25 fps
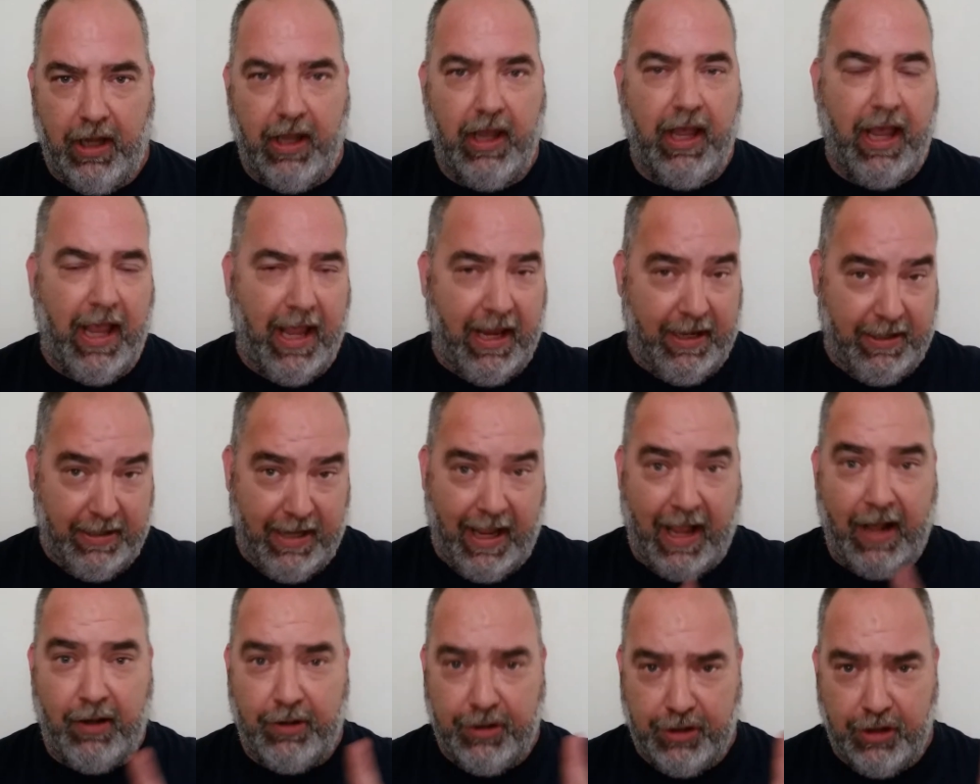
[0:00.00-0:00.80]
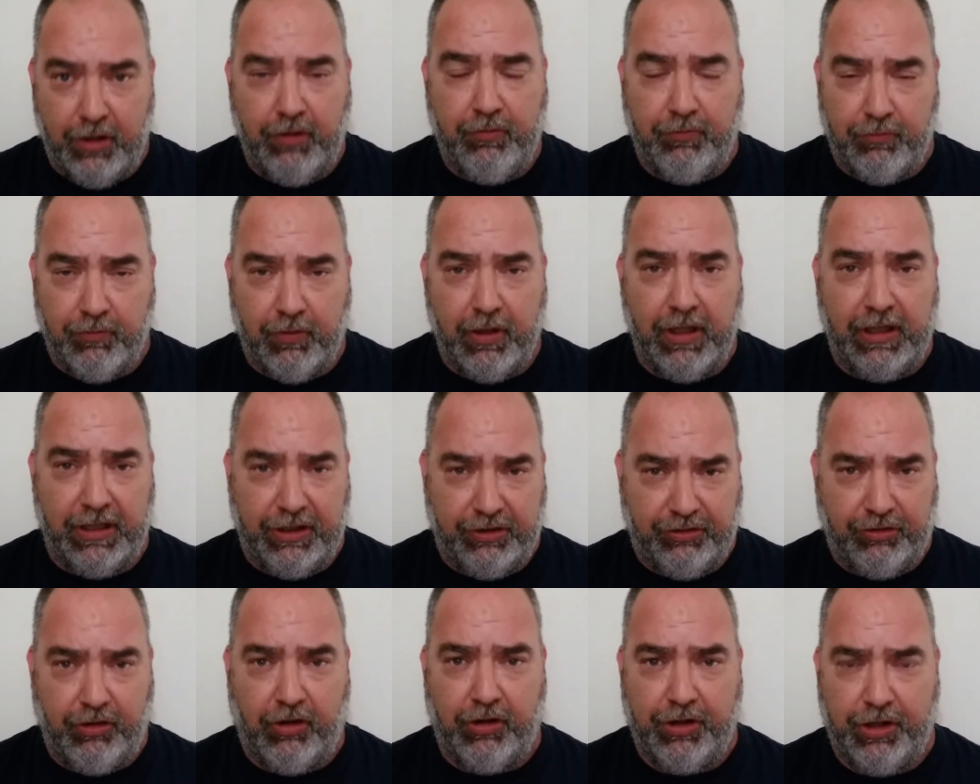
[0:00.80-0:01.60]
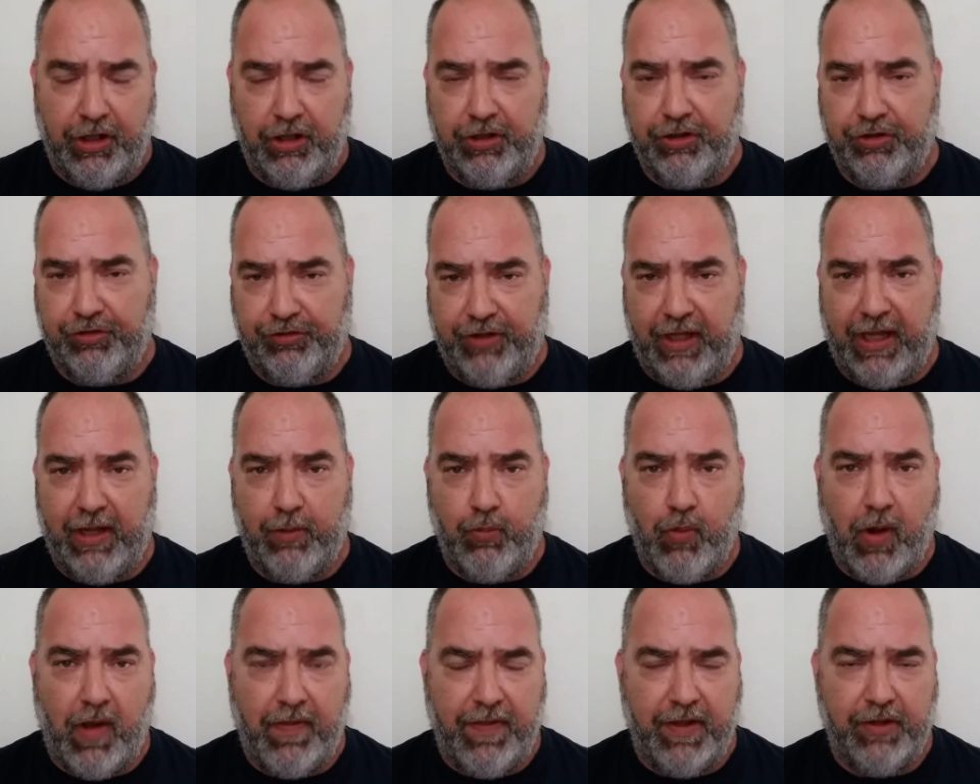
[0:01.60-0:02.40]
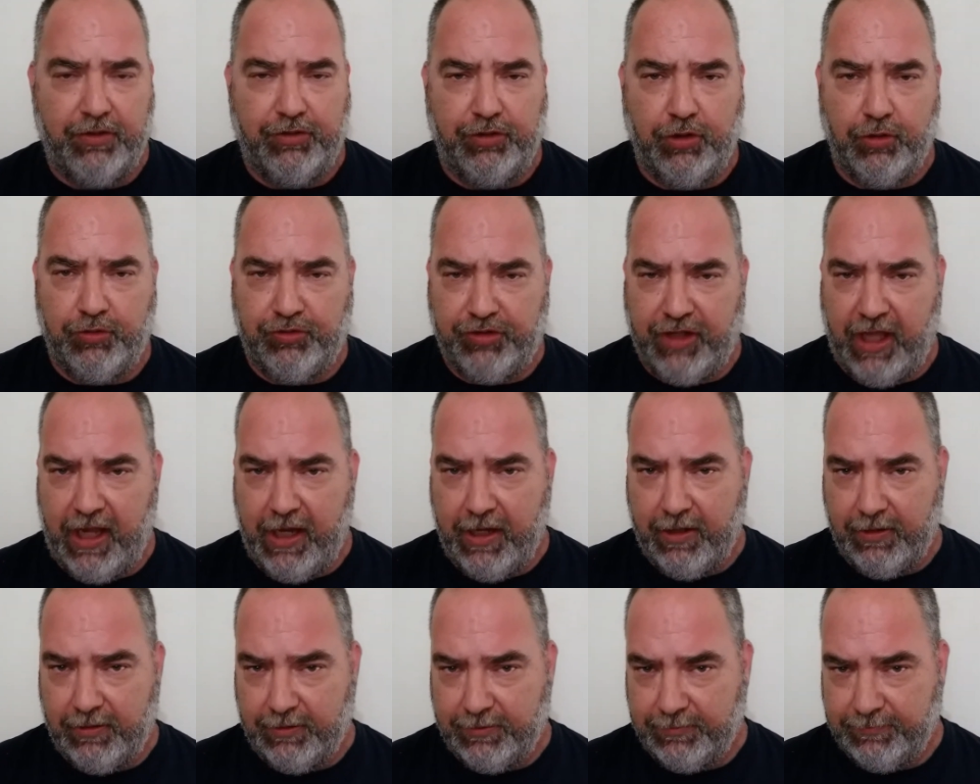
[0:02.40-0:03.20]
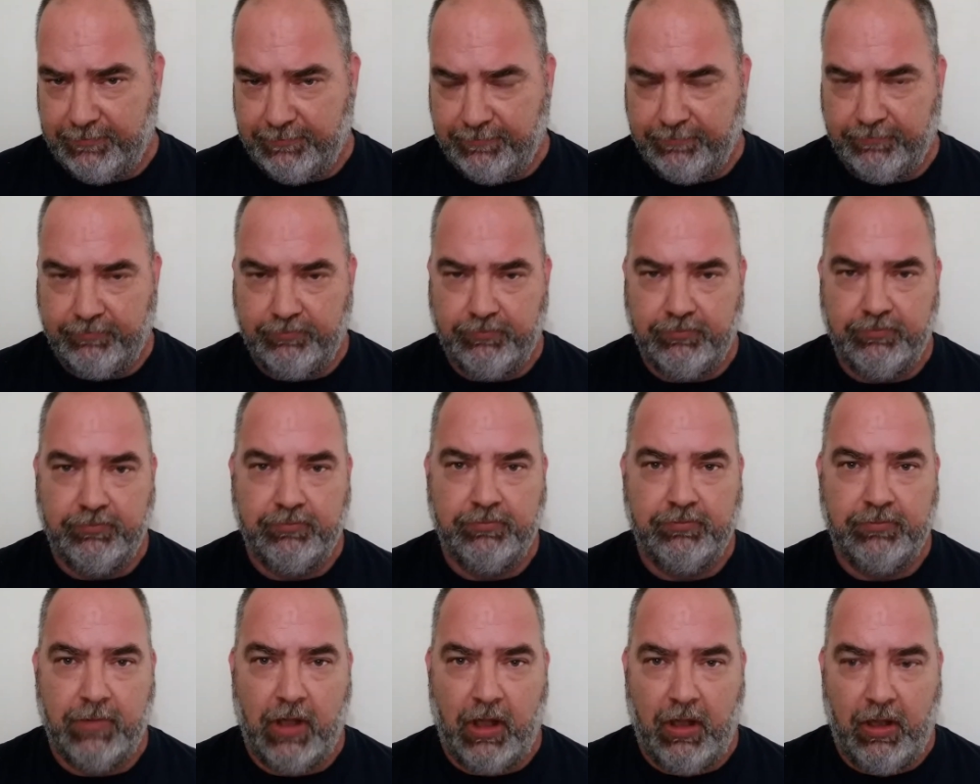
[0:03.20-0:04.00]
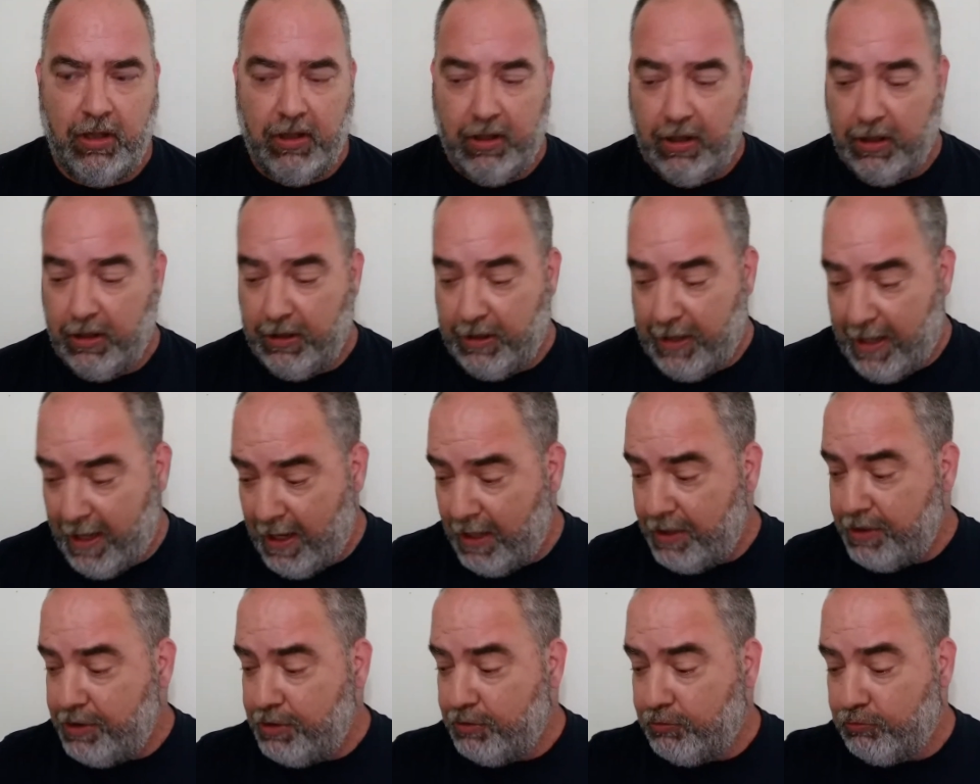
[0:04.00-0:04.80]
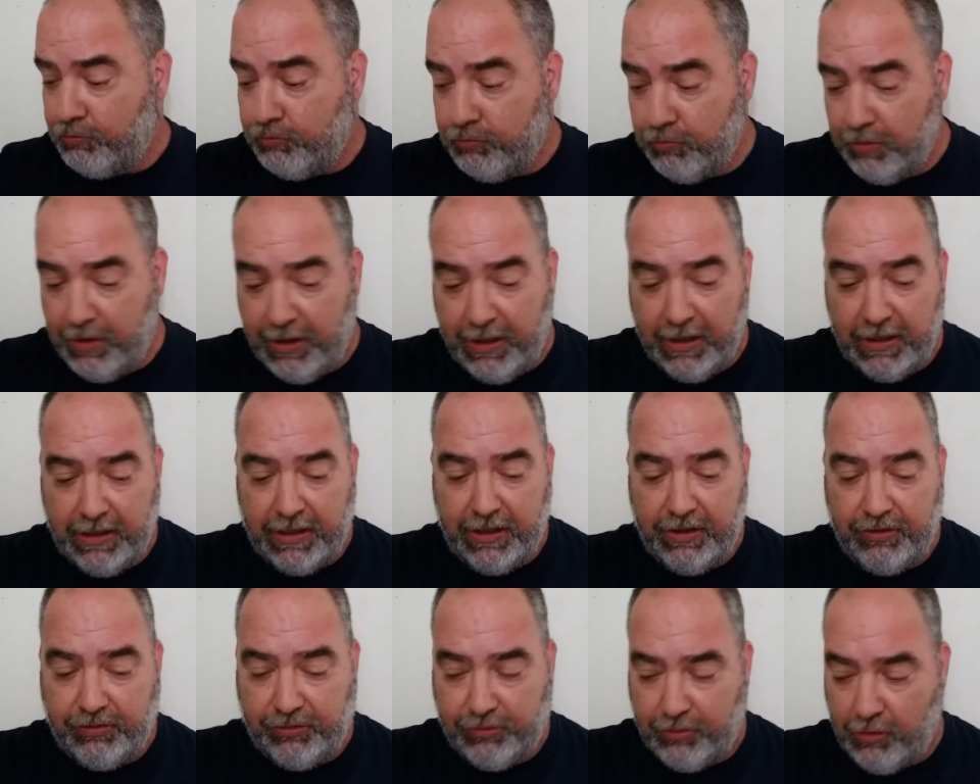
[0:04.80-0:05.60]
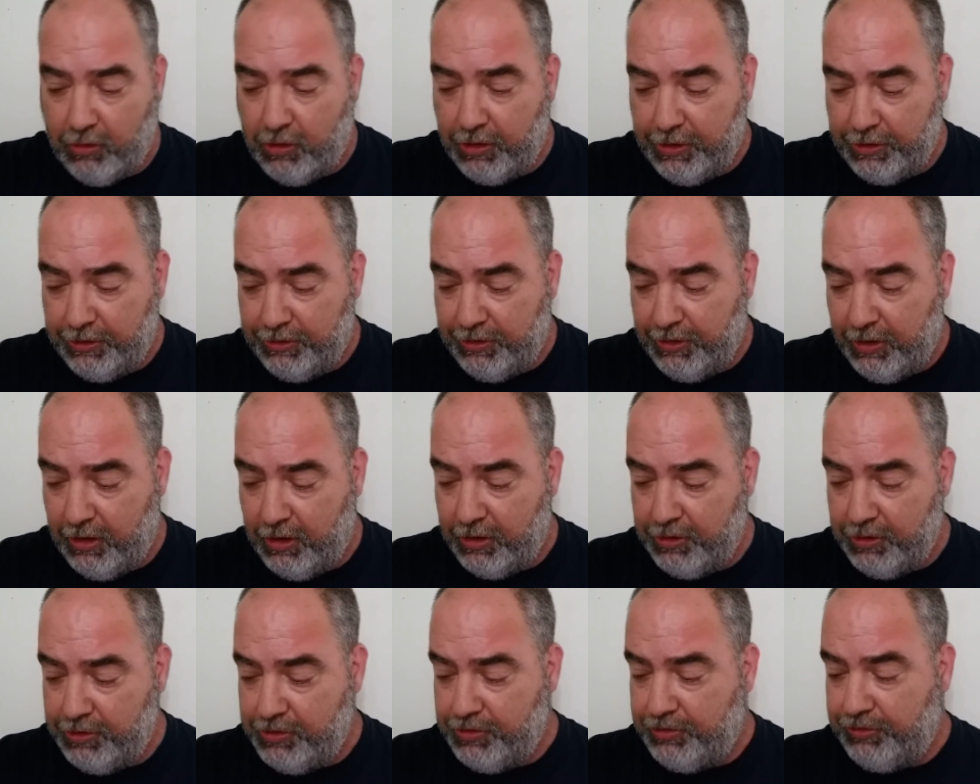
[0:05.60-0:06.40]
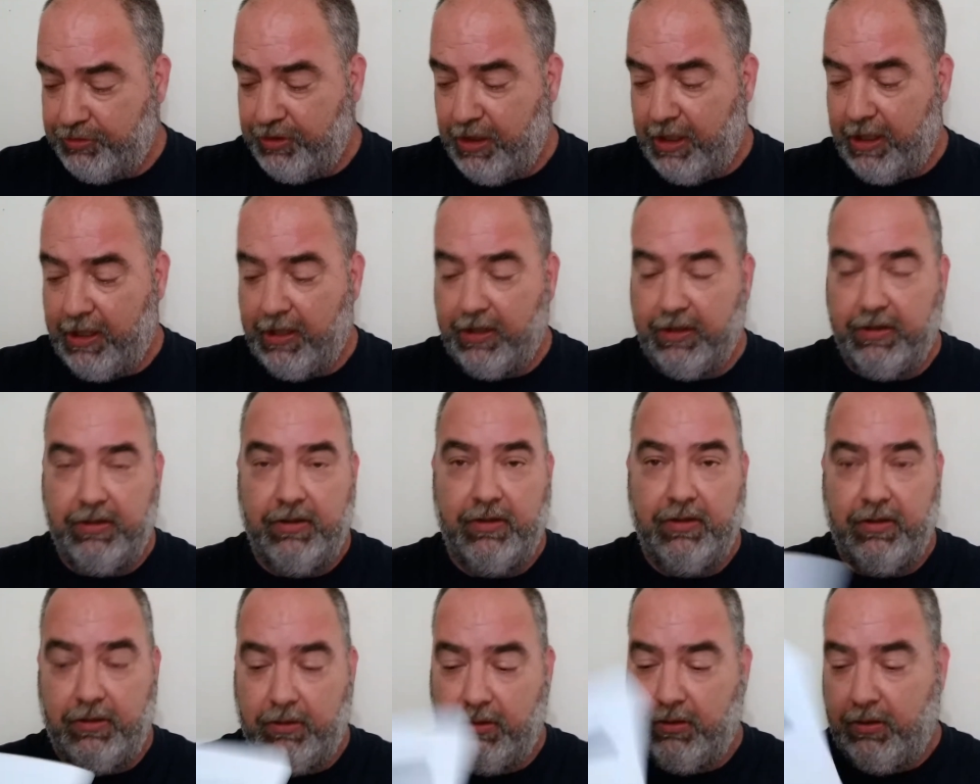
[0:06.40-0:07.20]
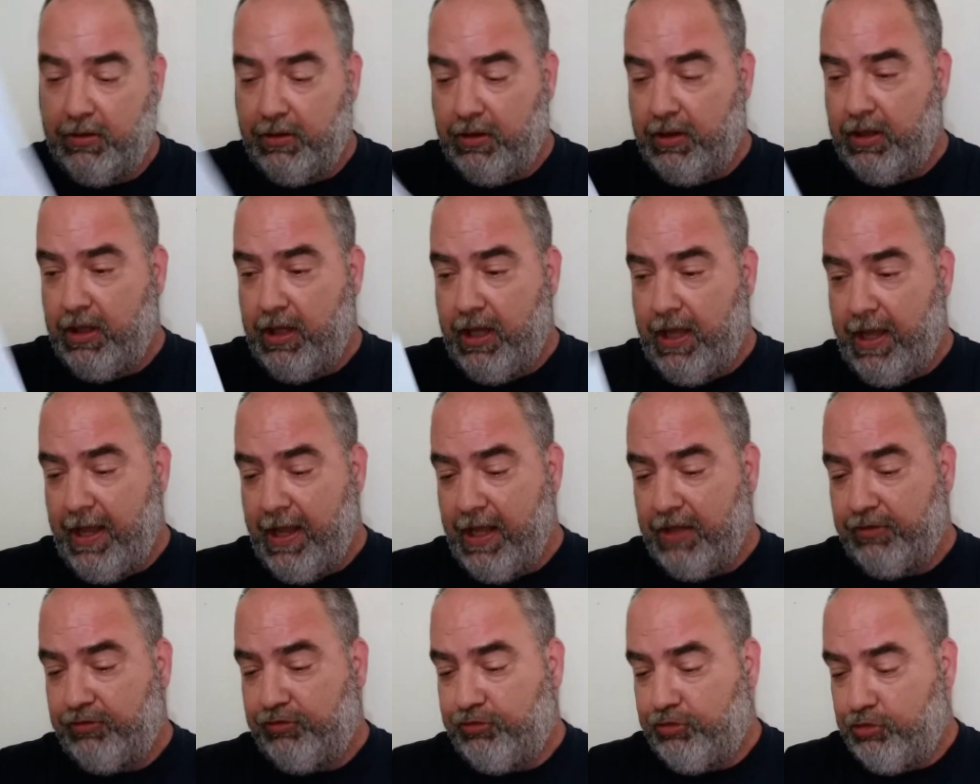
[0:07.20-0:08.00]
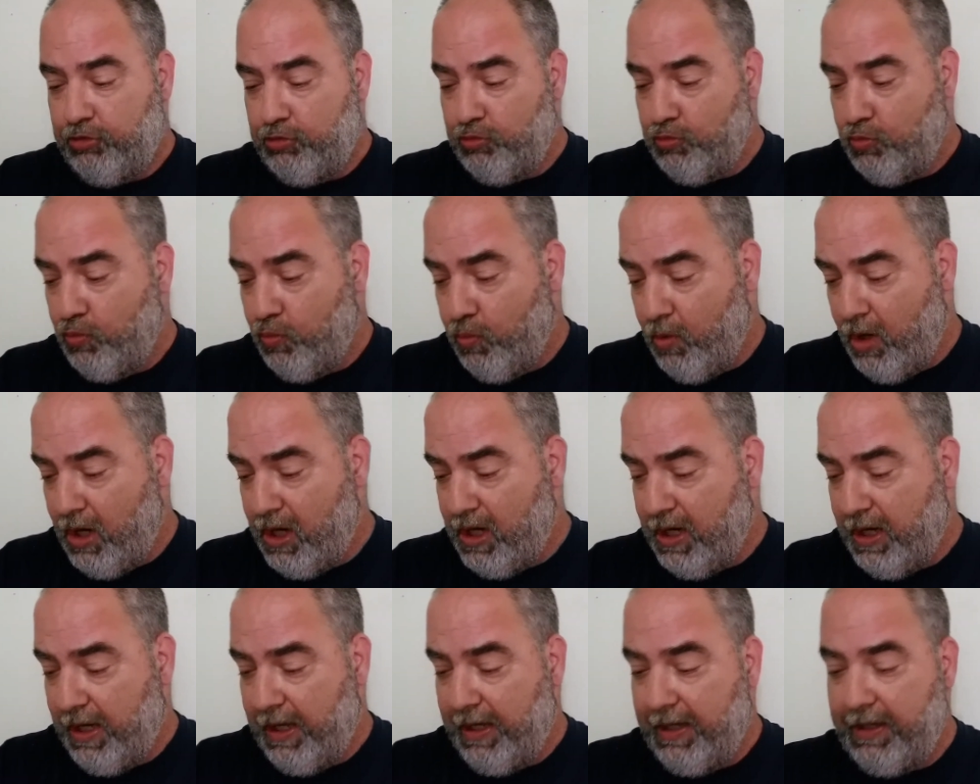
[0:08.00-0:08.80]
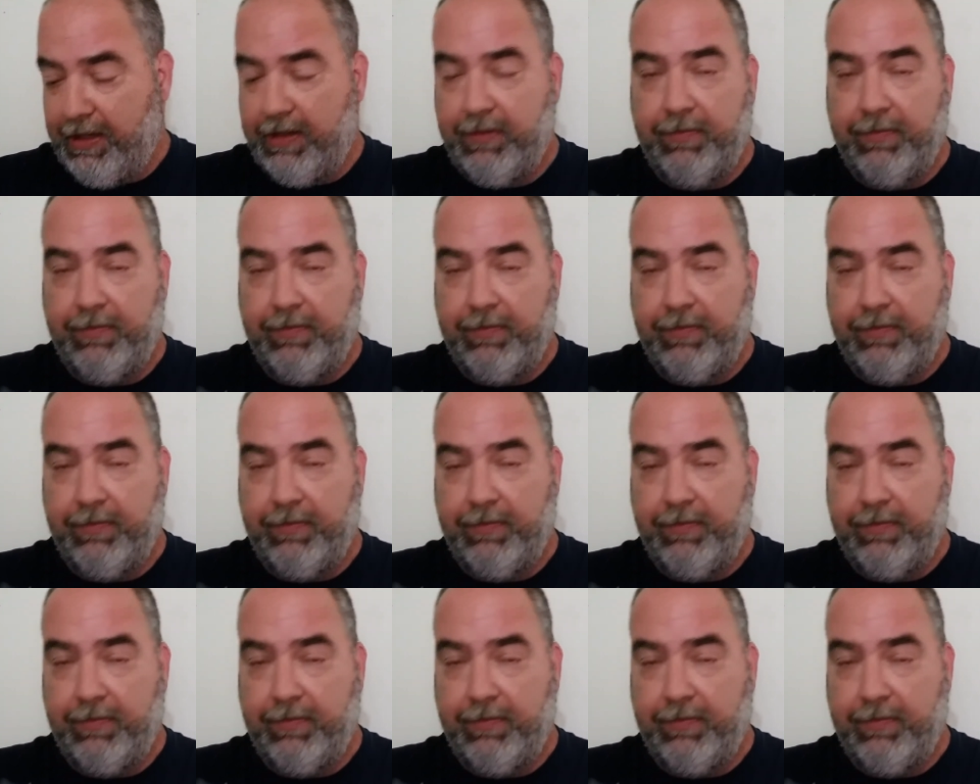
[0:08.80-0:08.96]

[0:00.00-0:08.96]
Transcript: And now you're really starting to understand why they're so scared. Now you're really starting to understand as to why